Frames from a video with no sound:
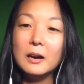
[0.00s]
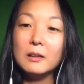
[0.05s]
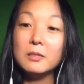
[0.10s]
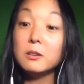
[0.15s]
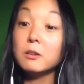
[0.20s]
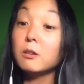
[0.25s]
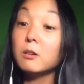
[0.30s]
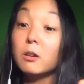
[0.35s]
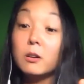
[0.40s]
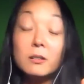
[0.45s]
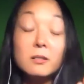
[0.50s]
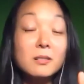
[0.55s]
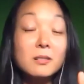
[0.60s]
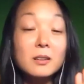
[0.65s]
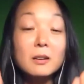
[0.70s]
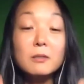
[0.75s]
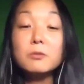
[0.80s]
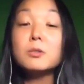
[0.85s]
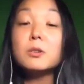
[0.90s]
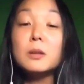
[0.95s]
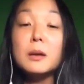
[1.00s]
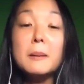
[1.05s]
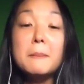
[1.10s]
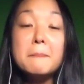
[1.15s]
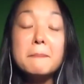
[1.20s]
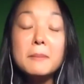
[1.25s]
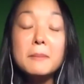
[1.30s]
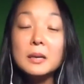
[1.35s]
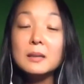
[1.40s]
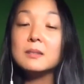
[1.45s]
there are several
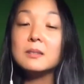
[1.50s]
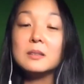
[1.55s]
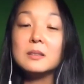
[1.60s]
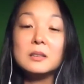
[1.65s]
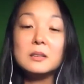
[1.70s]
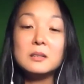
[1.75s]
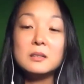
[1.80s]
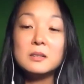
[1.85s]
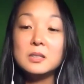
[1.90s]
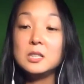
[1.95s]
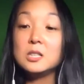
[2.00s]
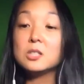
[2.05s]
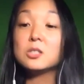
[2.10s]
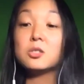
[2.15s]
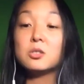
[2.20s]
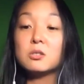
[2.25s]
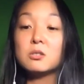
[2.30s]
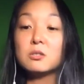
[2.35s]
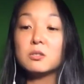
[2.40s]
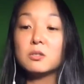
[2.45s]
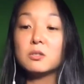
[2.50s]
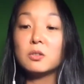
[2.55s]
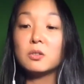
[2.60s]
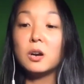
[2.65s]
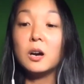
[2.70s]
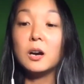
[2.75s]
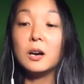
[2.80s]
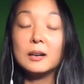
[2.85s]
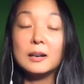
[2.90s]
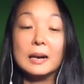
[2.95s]
amazing teachers
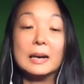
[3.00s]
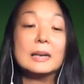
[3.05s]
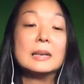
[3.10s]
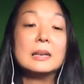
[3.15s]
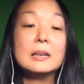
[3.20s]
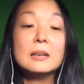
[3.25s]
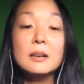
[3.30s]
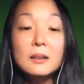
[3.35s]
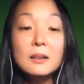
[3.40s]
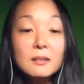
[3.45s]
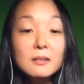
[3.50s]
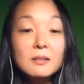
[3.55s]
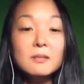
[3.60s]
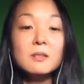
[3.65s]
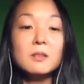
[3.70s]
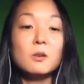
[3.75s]
guiding us.